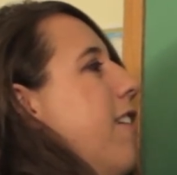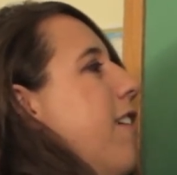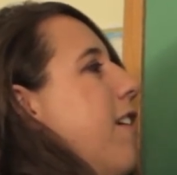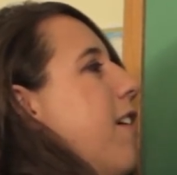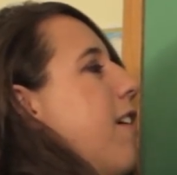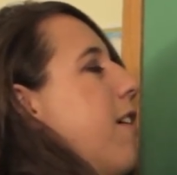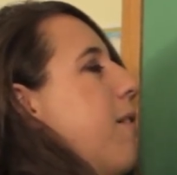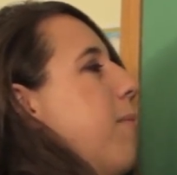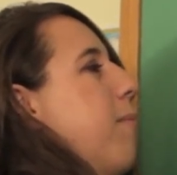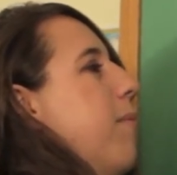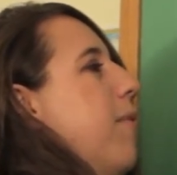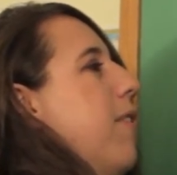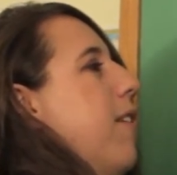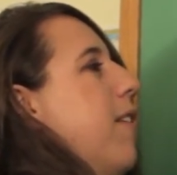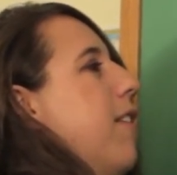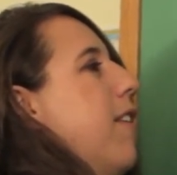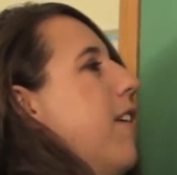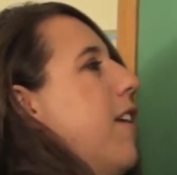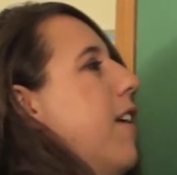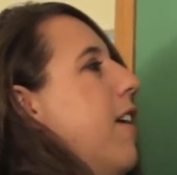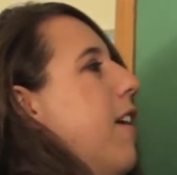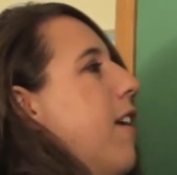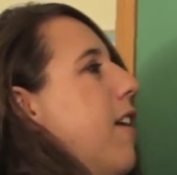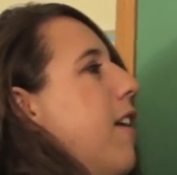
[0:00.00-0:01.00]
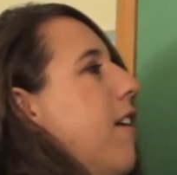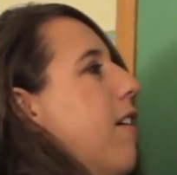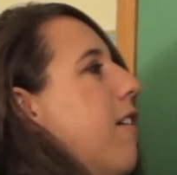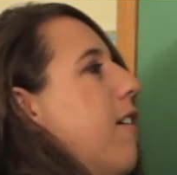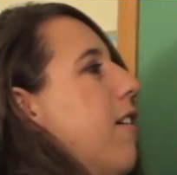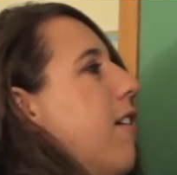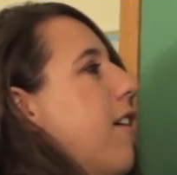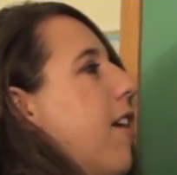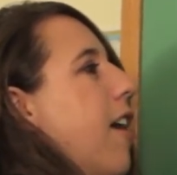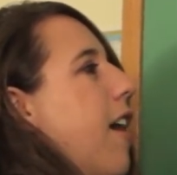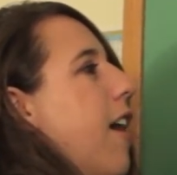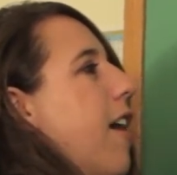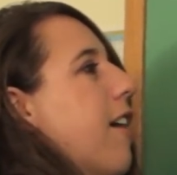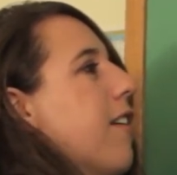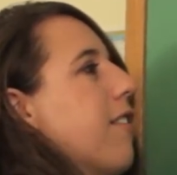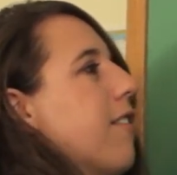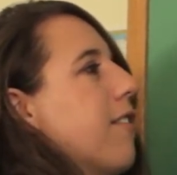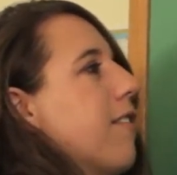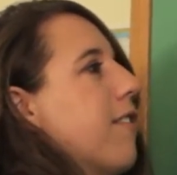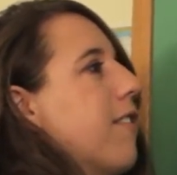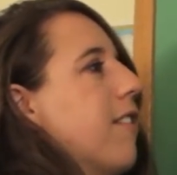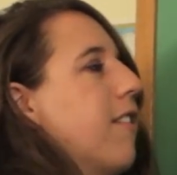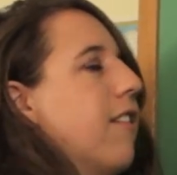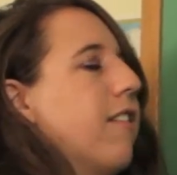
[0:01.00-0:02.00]
a completely inert
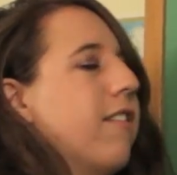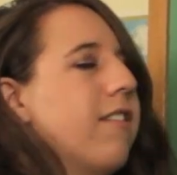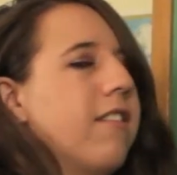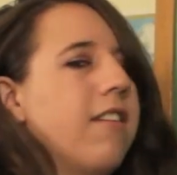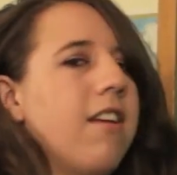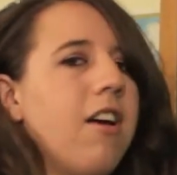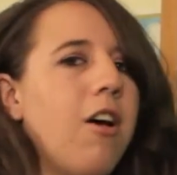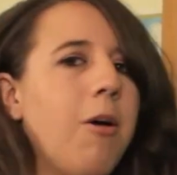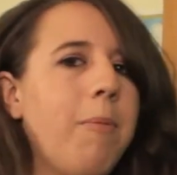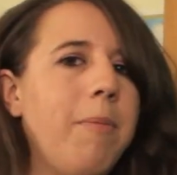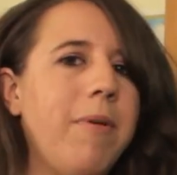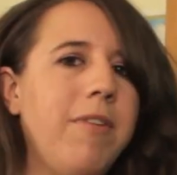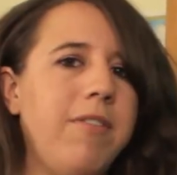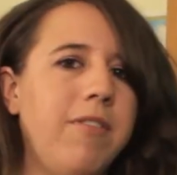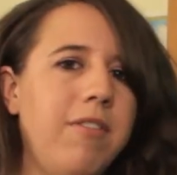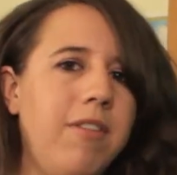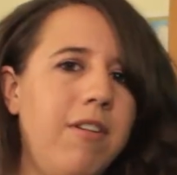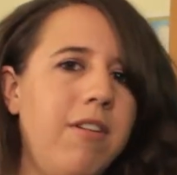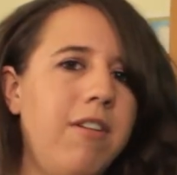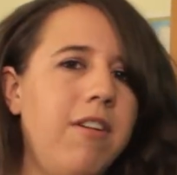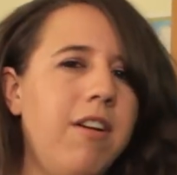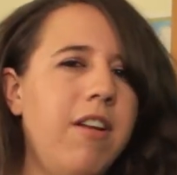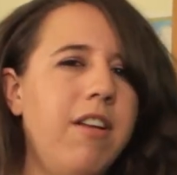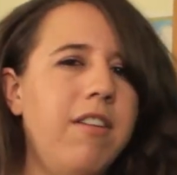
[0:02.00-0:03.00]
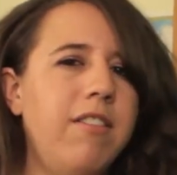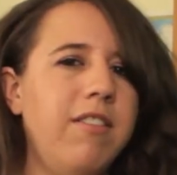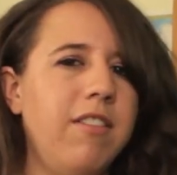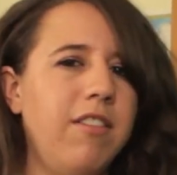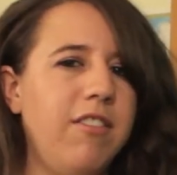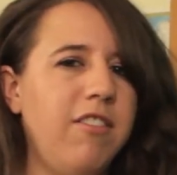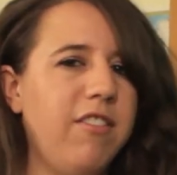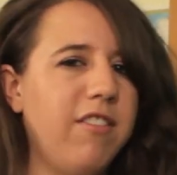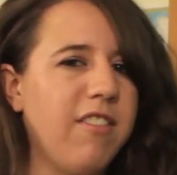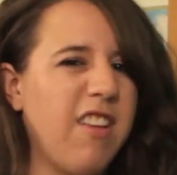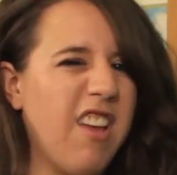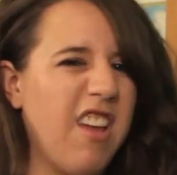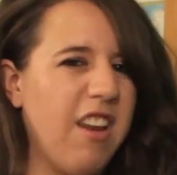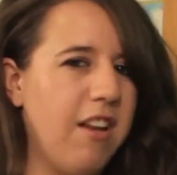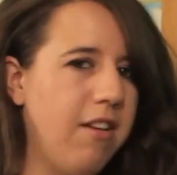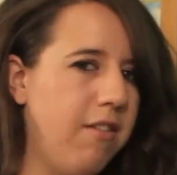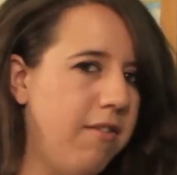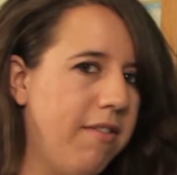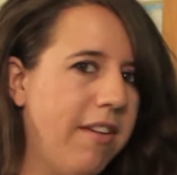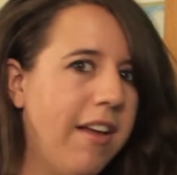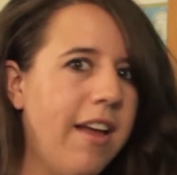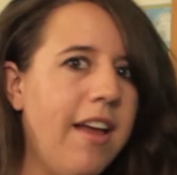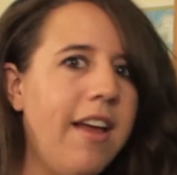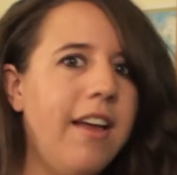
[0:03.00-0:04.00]
gas that doesn't help us or hurt us. It just kind
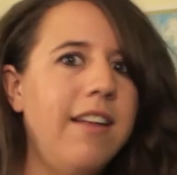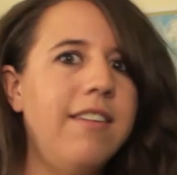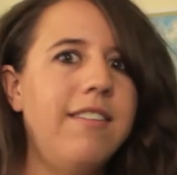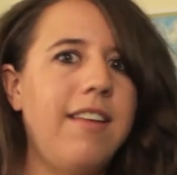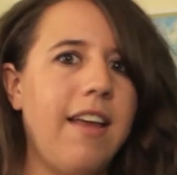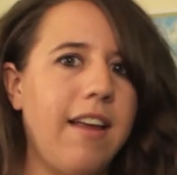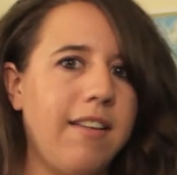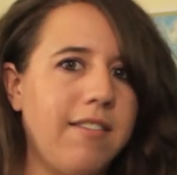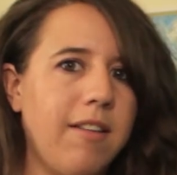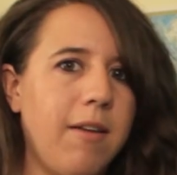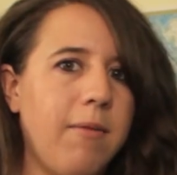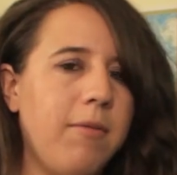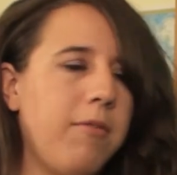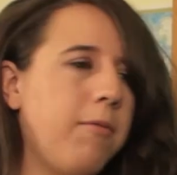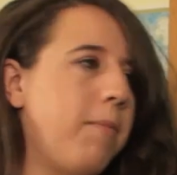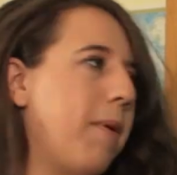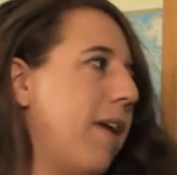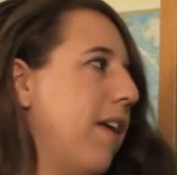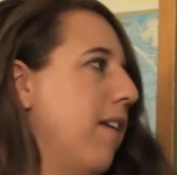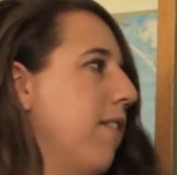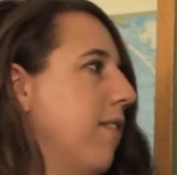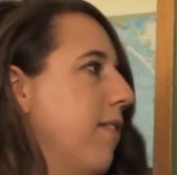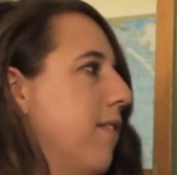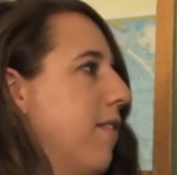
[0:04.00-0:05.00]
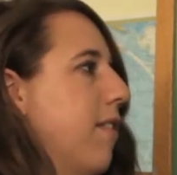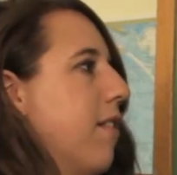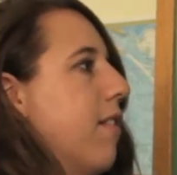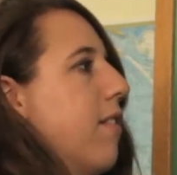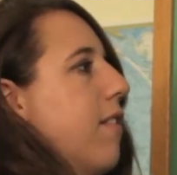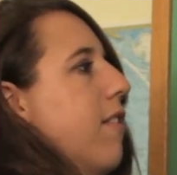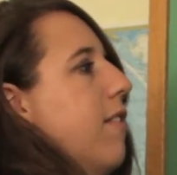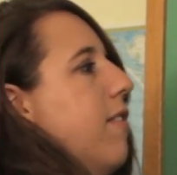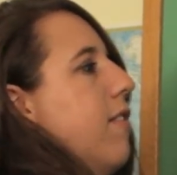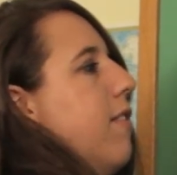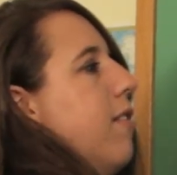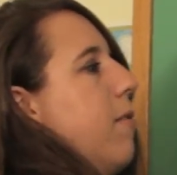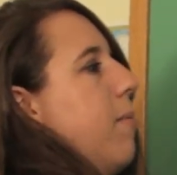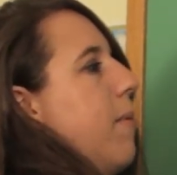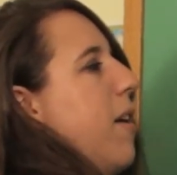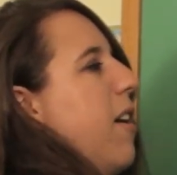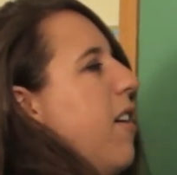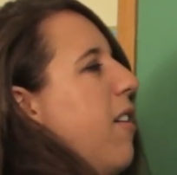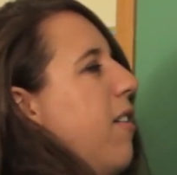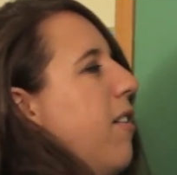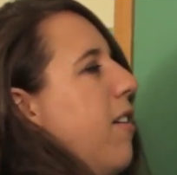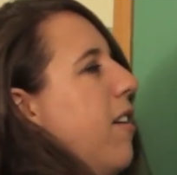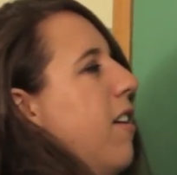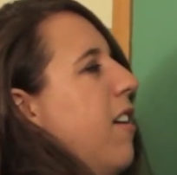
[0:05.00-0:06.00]
of takes up space. This is
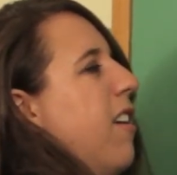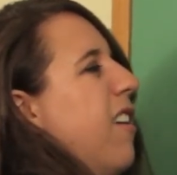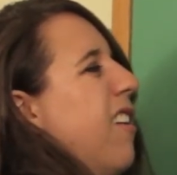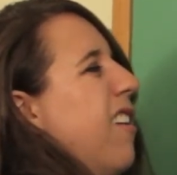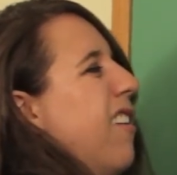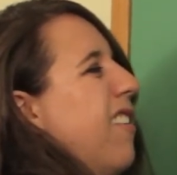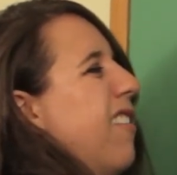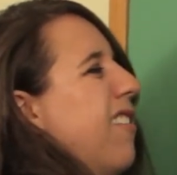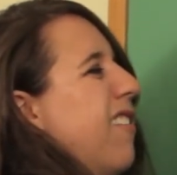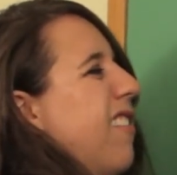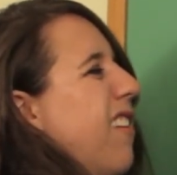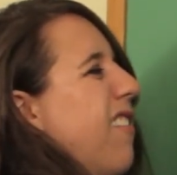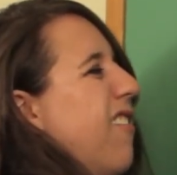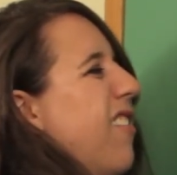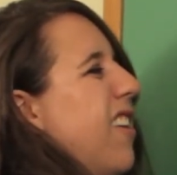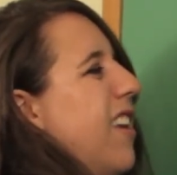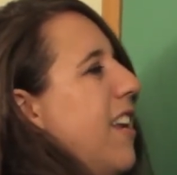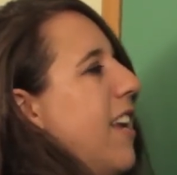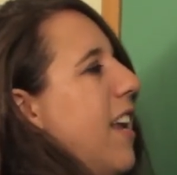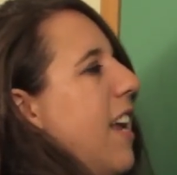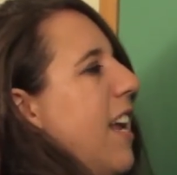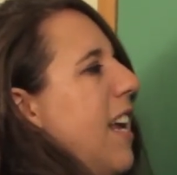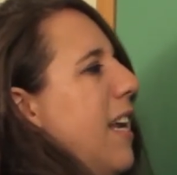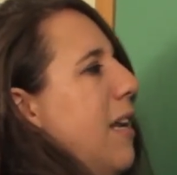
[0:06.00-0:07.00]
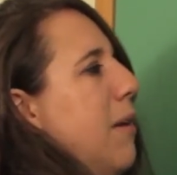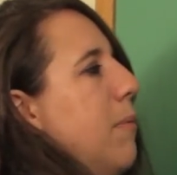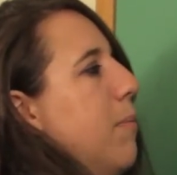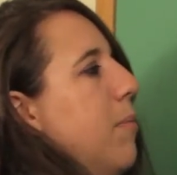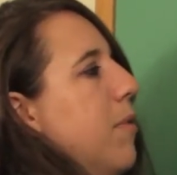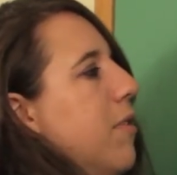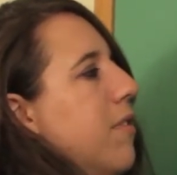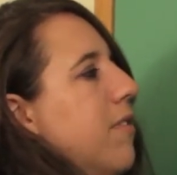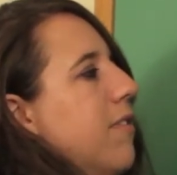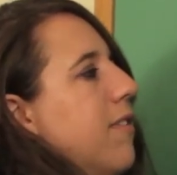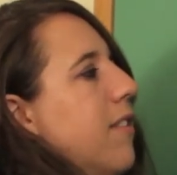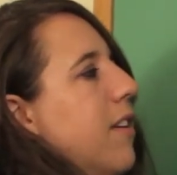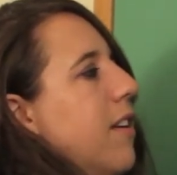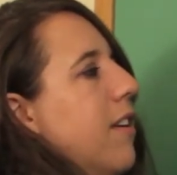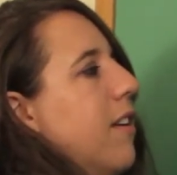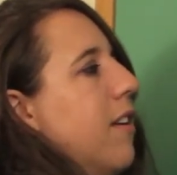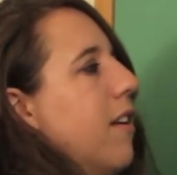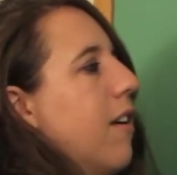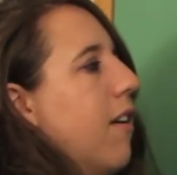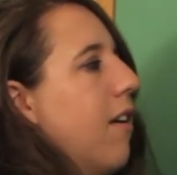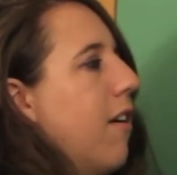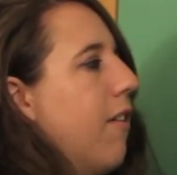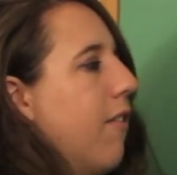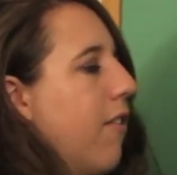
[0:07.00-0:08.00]
about 78%
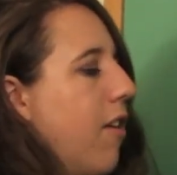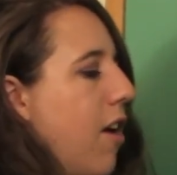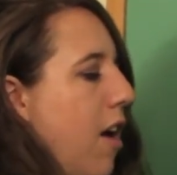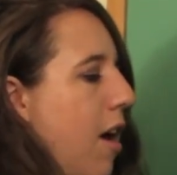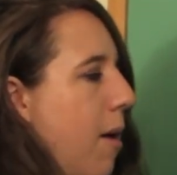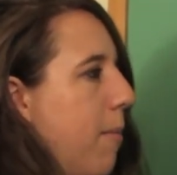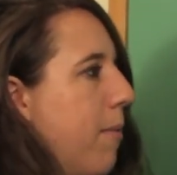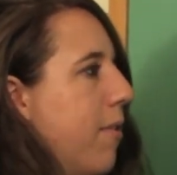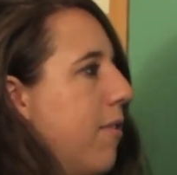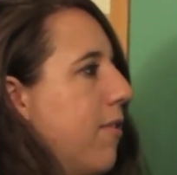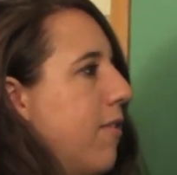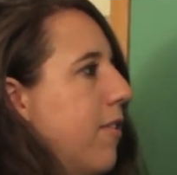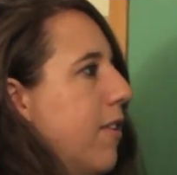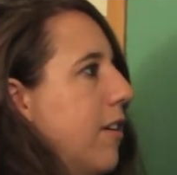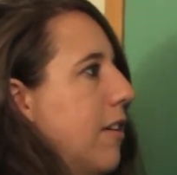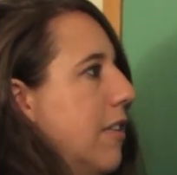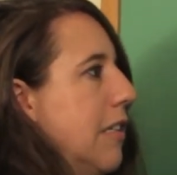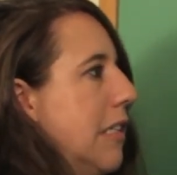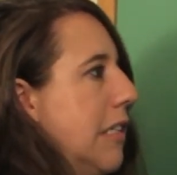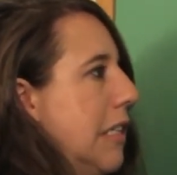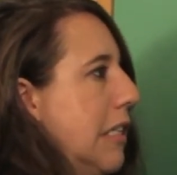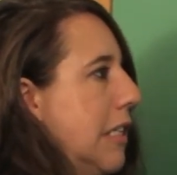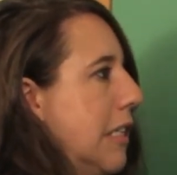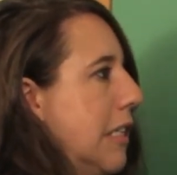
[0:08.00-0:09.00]
of our atmosphere.